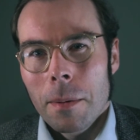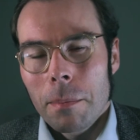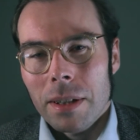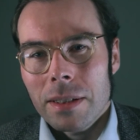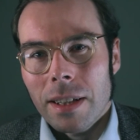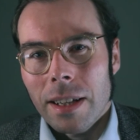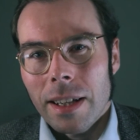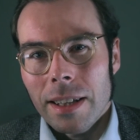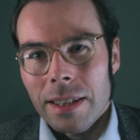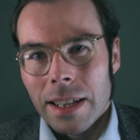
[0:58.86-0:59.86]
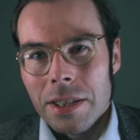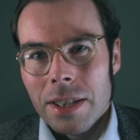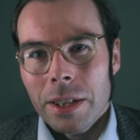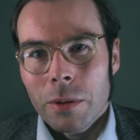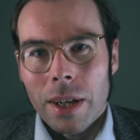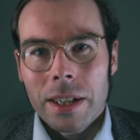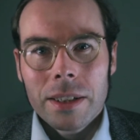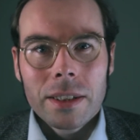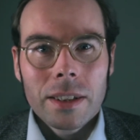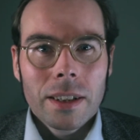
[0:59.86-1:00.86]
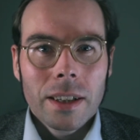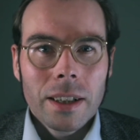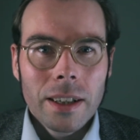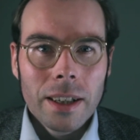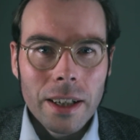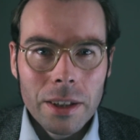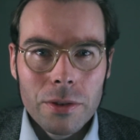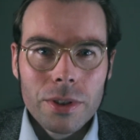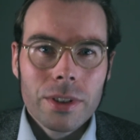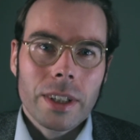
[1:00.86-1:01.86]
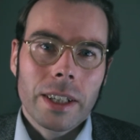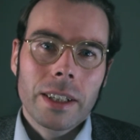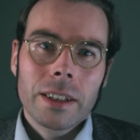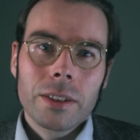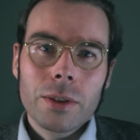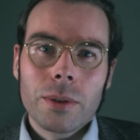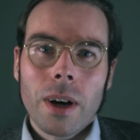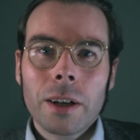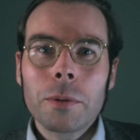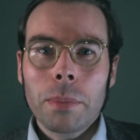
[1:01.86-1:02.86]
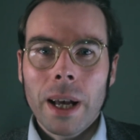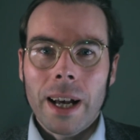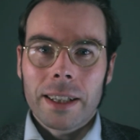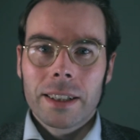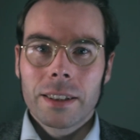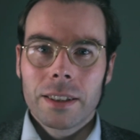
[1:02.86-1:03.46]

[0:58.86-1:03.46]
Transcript: But it is actually quite interesting to unpack